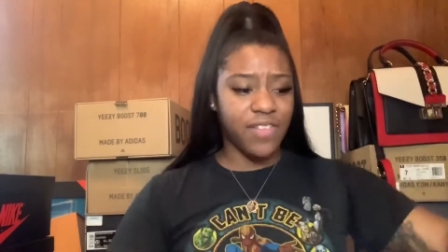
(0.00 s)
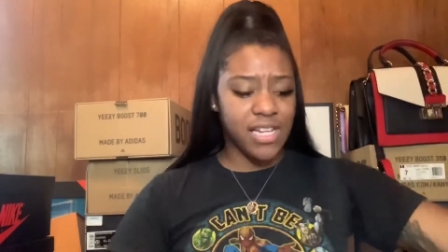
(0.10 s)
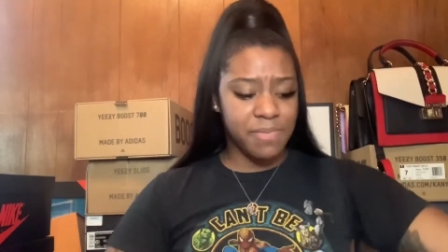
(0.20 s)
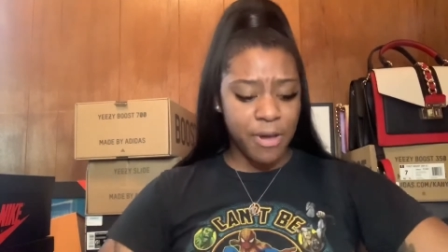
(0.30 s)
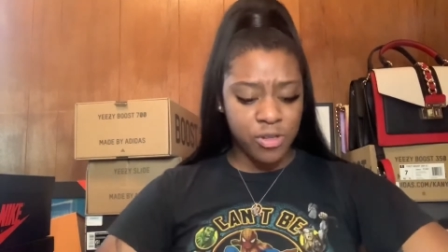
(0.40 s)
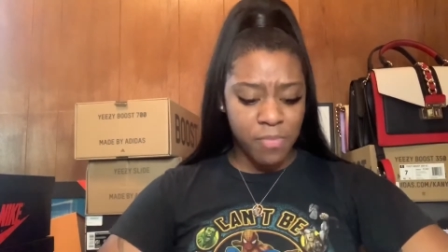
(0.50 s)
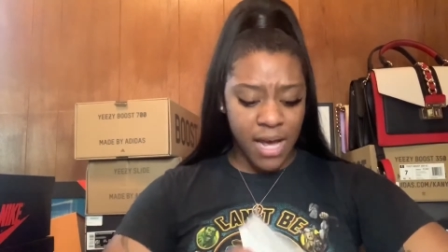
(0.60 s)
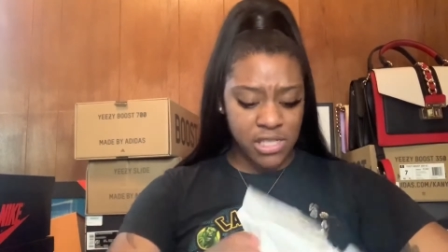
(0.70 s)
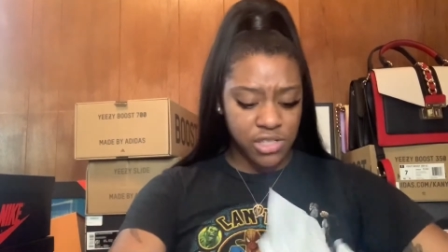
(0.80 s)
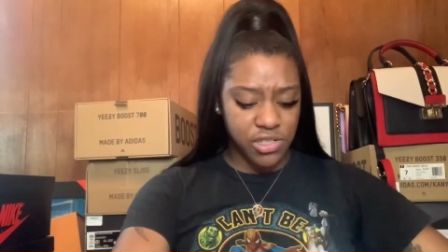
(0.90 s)
like special
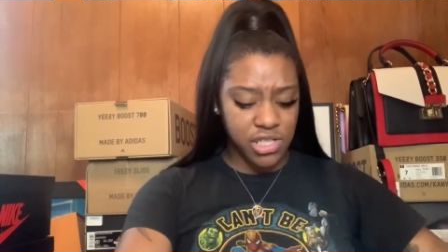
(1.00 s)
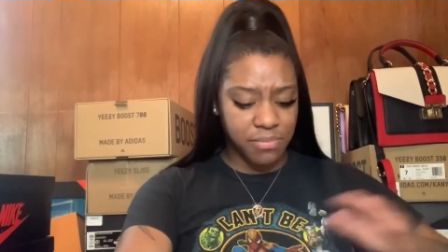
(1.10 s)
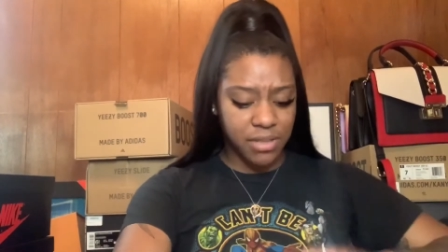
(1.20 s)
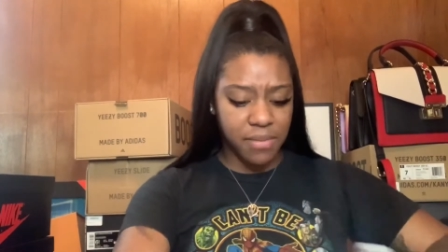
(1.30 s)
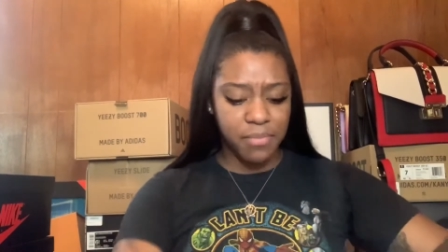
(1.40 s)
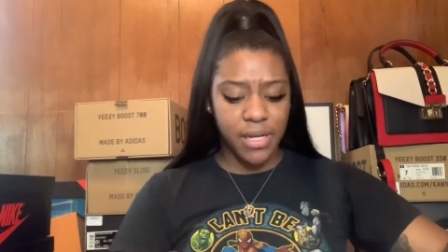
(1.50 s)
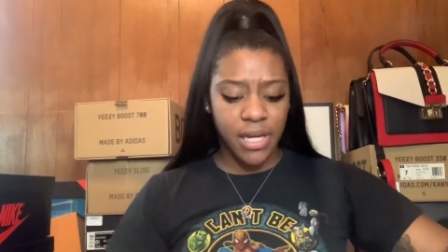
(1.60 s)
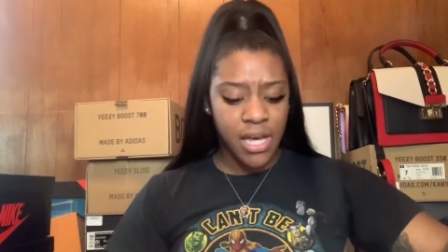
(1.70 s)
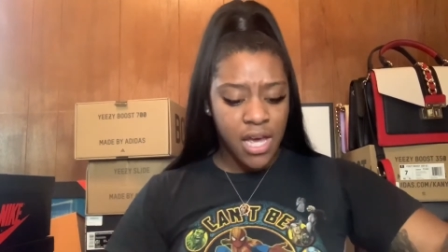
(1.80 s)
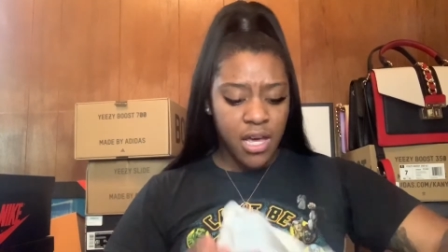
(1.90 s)
boxes or something.
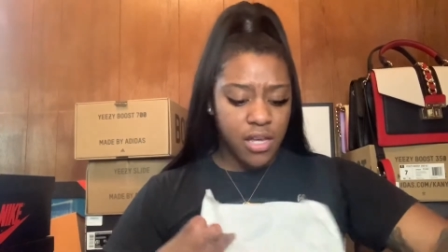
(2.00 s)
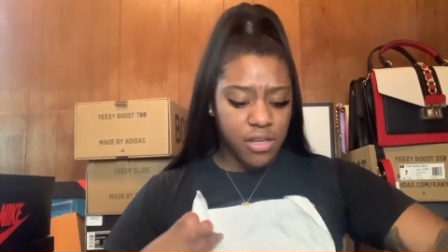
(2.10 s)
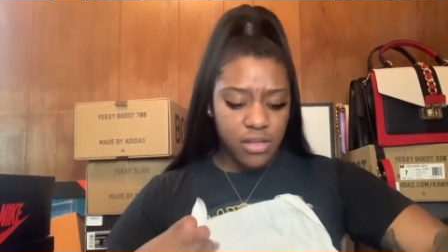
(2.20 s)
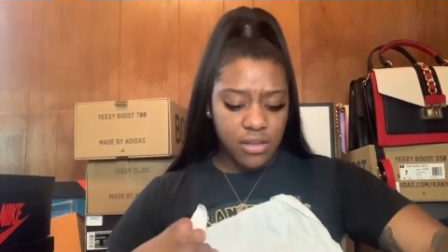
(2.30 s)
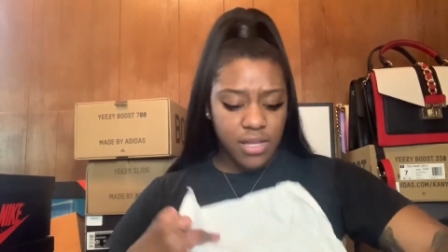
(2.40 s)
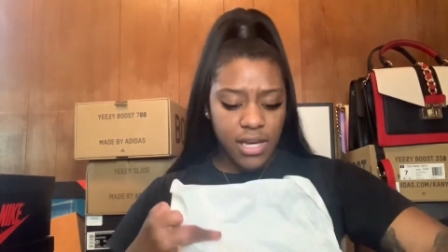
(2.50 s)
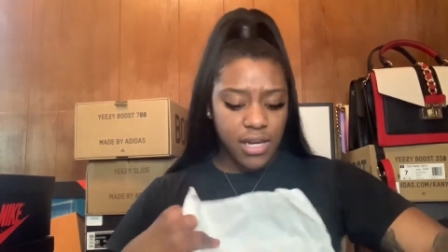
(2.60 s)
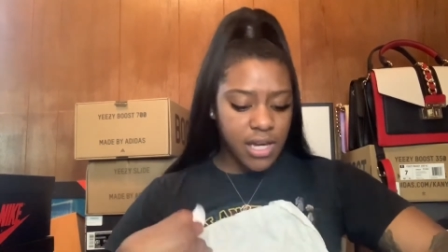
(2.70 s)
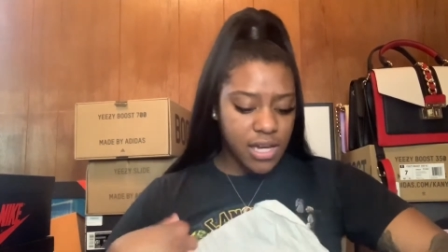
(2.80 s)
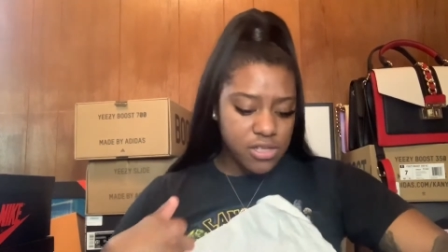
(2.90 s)
But yeah,
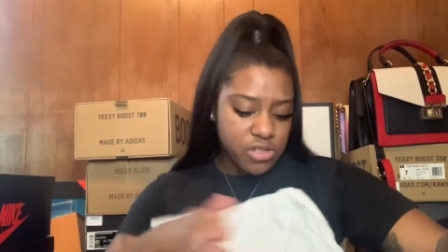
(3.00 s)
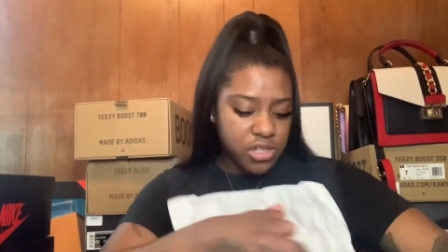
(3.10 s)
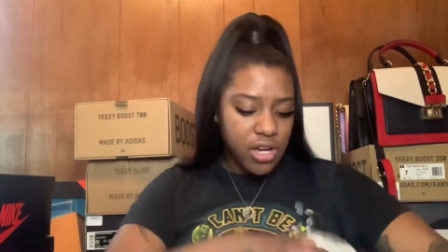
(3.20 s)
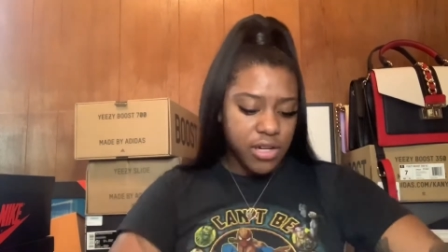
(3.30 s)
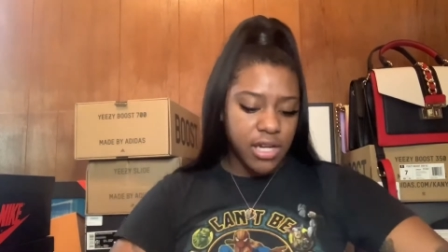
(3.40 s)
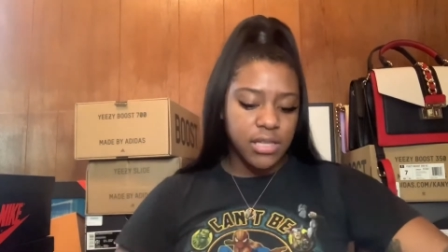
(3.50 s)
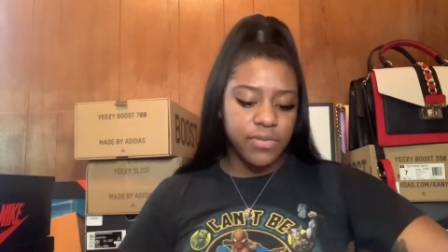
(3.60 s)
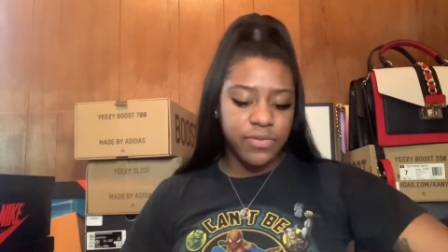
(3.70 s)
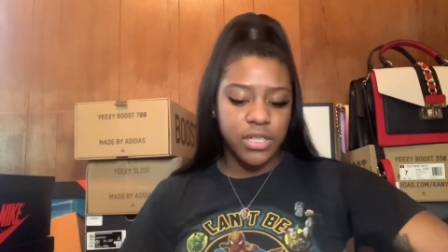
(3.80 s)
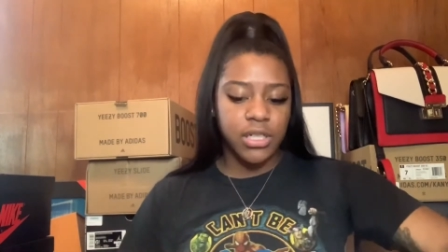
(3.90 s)
the kids usually don't get
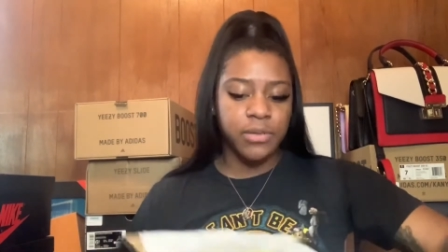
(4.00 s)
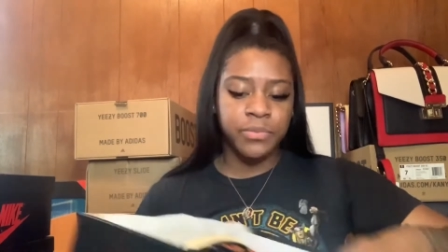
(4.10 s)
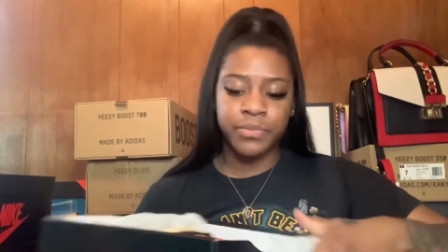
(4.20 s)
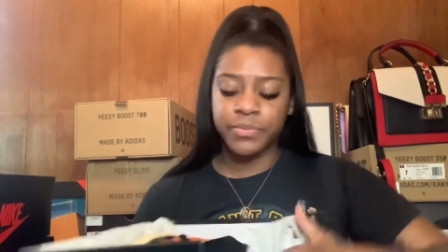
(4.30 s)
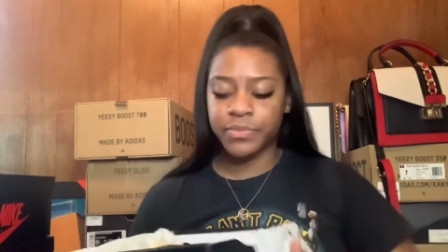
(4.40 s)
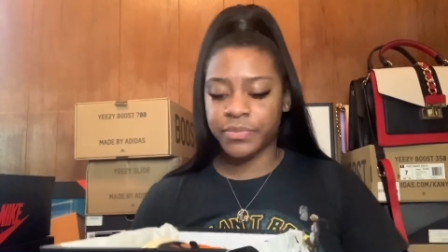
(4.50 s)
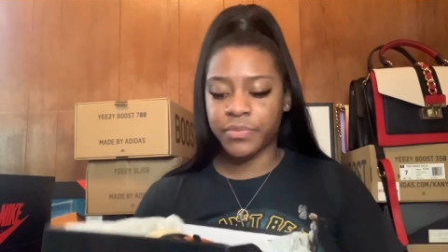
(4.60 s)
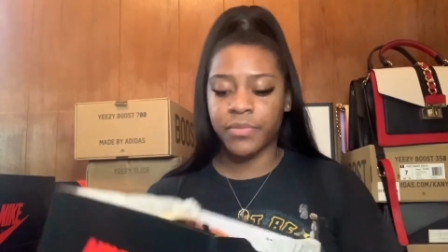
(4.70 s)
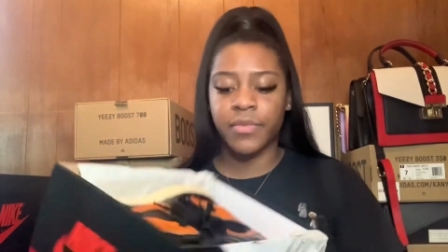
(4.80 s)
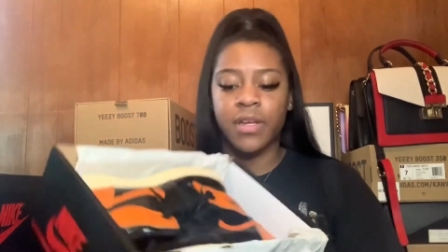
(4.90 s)
nothing
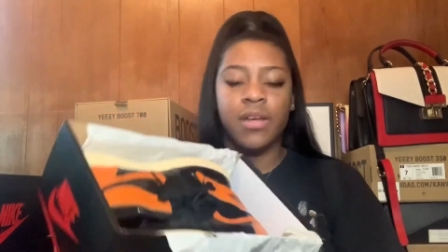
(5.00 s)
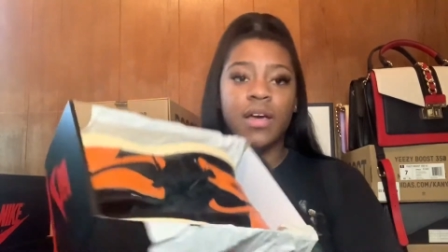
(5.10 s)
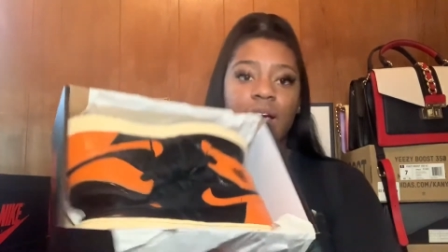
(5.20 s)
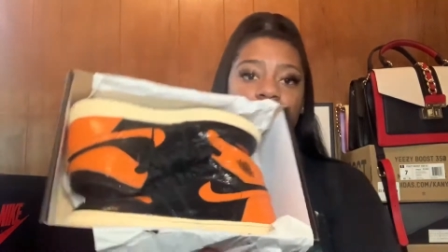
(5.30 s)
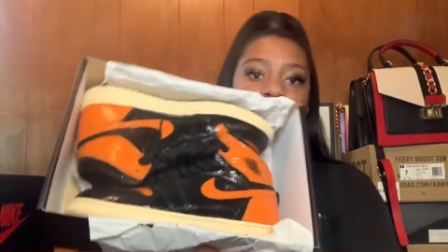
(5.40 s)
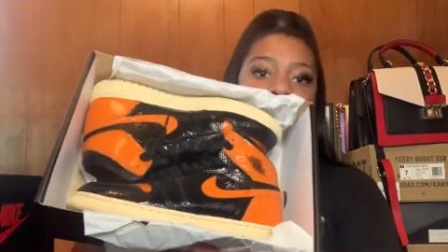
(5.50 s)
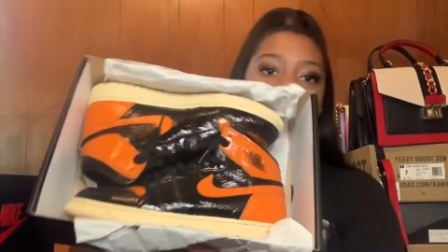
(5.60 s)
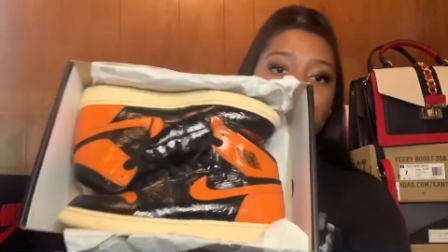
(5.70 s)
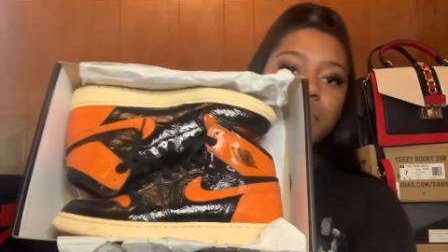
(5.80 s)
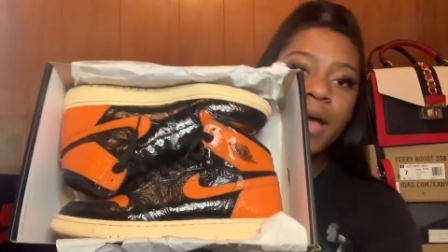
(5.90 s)
fun. Um, the
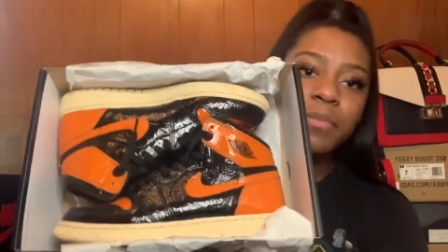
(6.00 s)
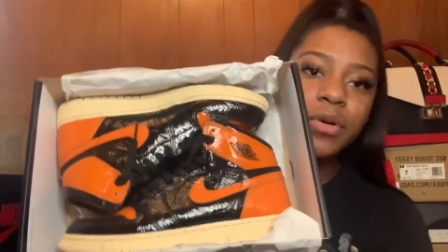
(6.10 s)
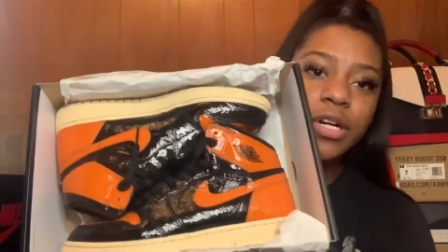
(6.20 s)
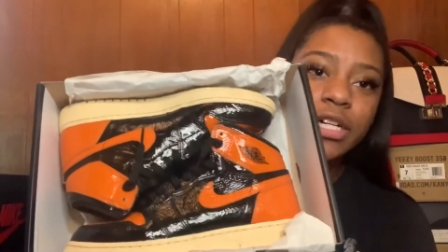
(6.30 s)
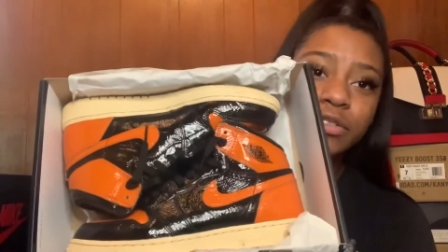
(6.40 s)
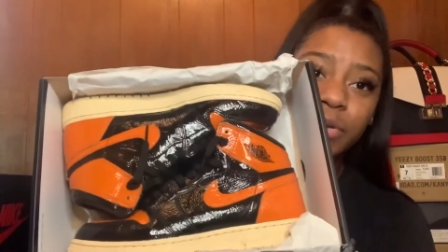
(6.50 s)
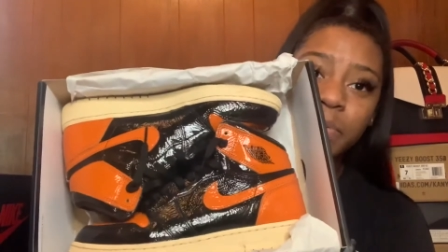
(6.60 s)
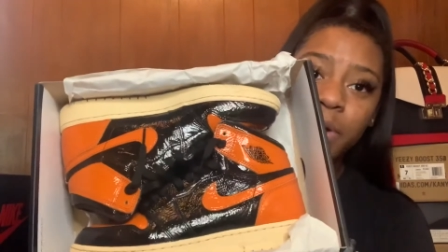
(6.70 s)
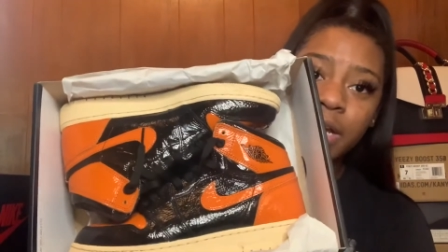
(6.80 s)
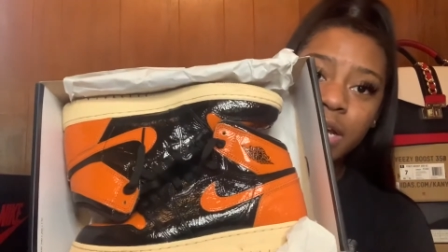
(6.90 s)
Shatter Backboard
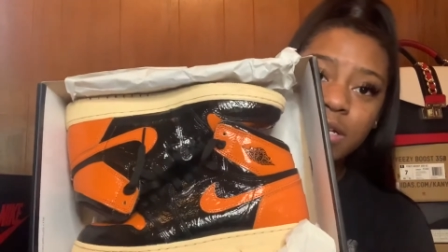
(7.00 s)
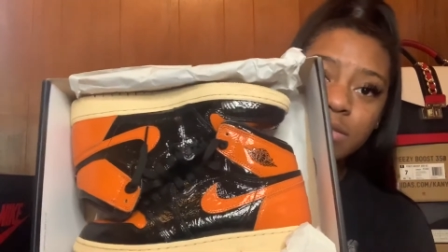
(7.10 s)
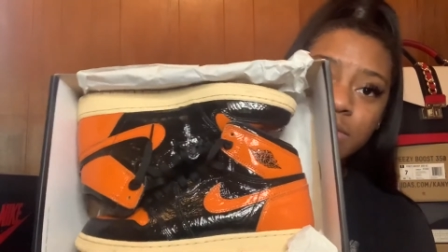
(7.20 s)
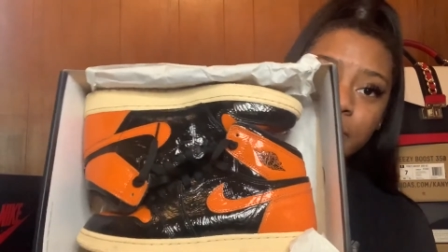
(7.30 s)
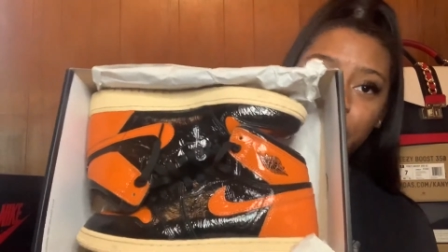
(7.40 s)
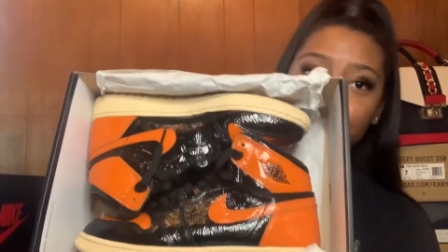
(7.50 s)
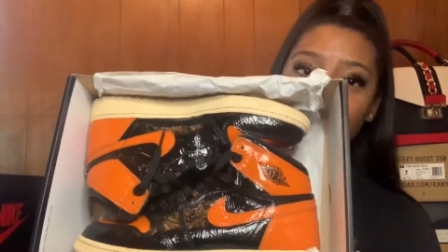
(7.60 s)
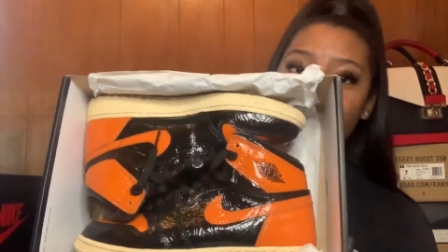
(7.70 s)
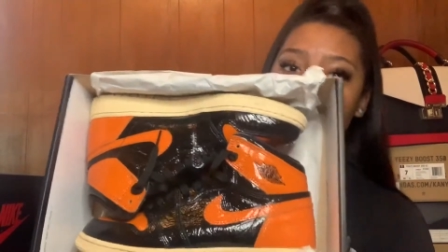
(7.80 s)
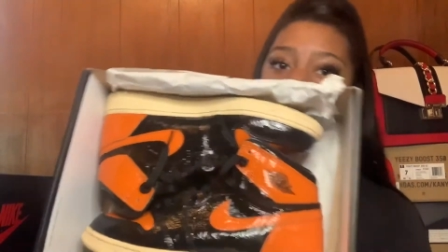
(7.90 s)
3.0
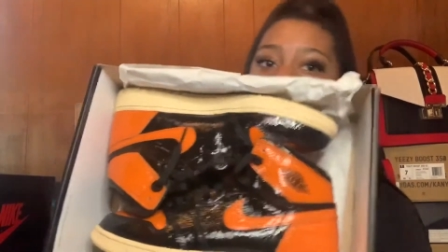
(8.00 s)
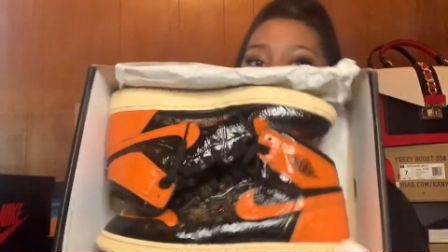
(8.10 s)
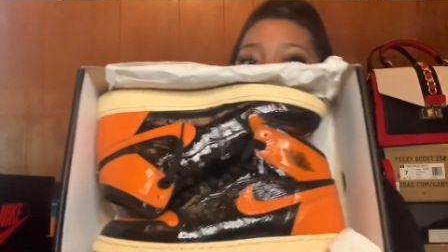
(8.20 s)
um